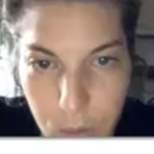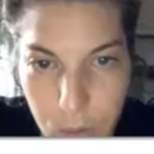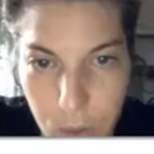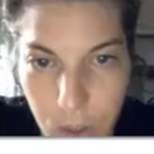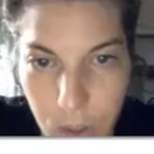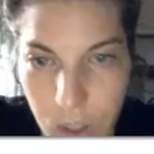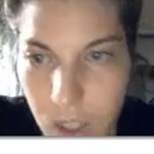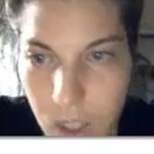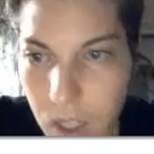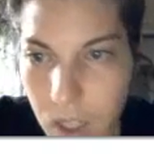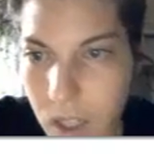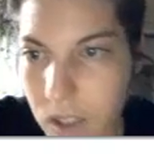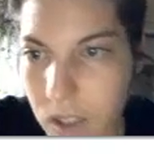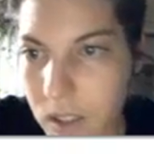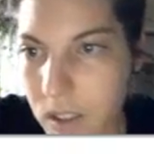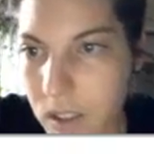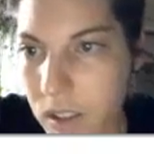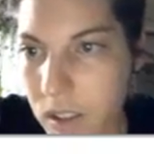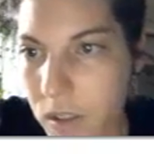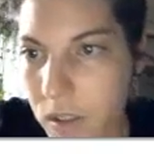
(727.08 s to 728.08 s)
we're gonna
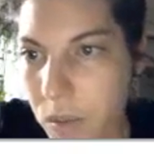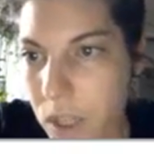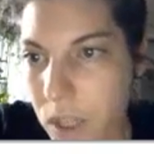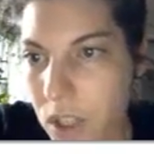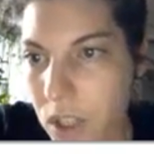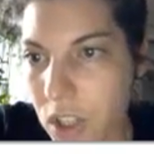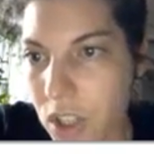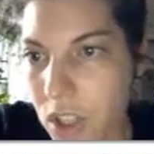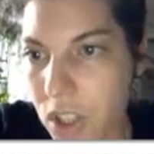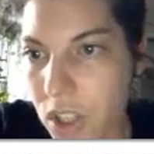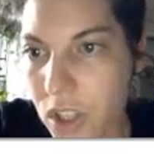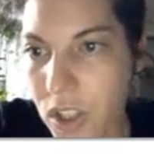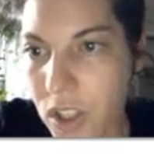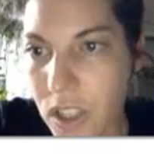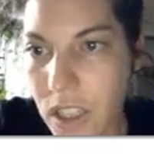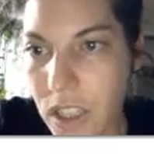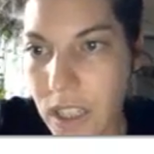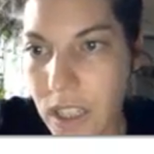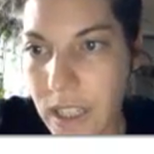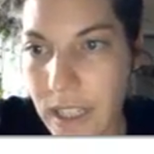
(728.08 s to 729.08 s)
switch
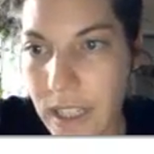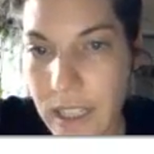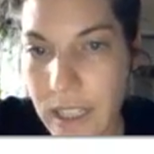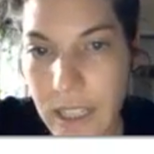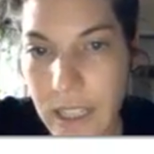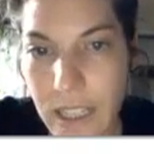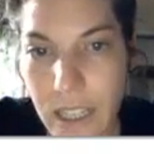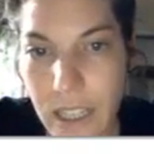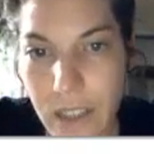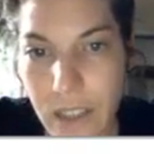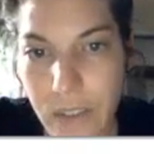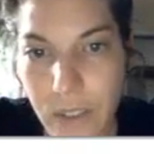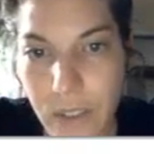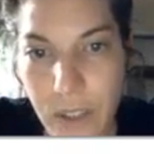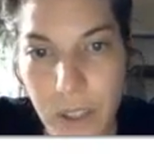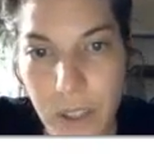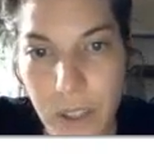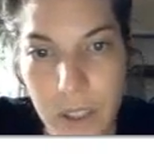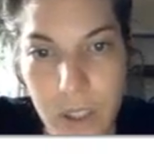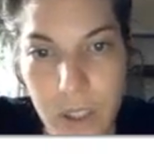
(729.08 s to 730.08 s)

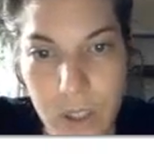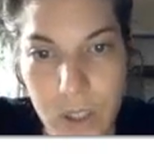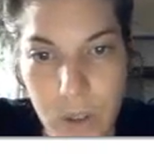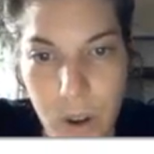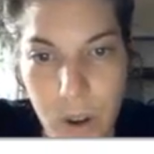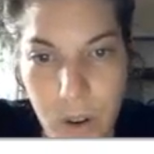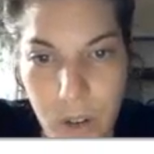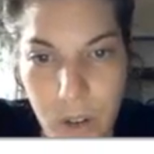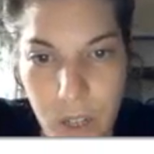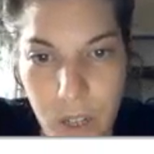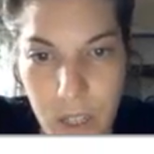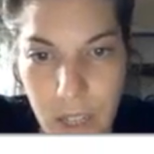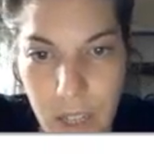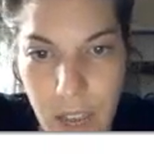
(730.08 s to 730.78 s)
fill and stroke.